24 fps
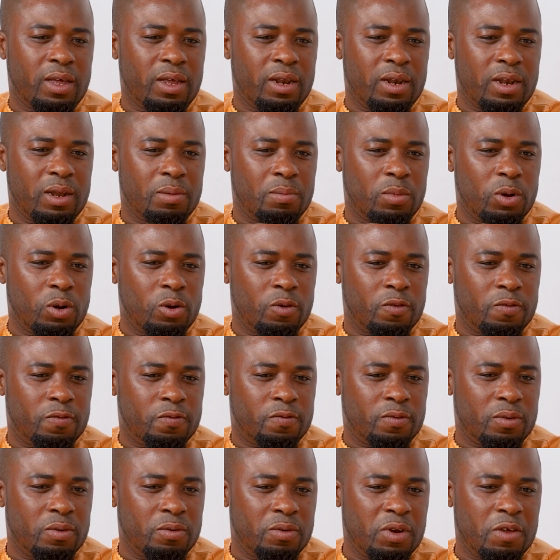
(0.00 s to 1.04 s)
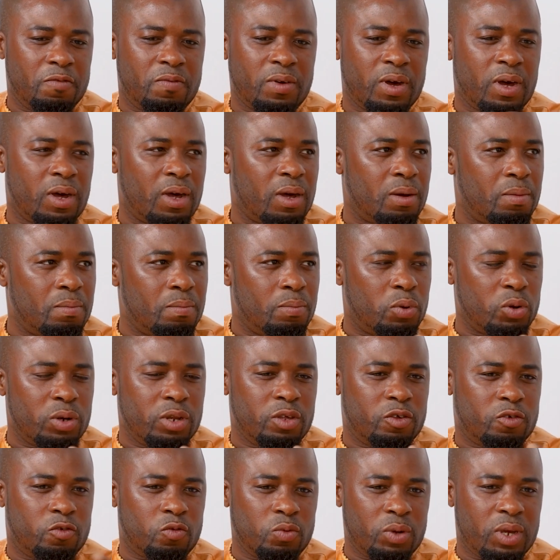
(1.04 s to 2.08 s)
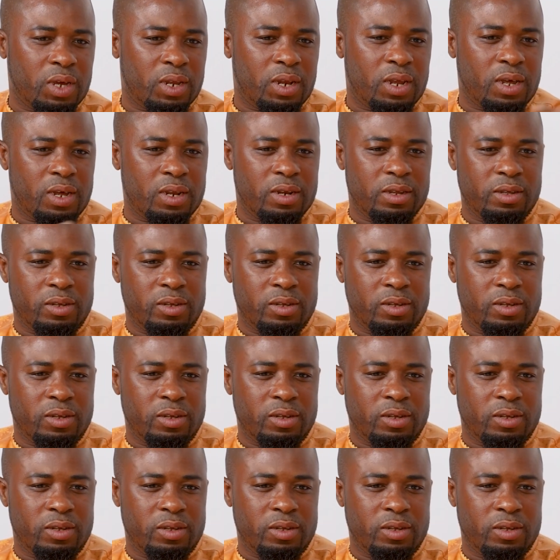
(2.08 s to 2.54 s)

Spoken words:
a number of river bodies together,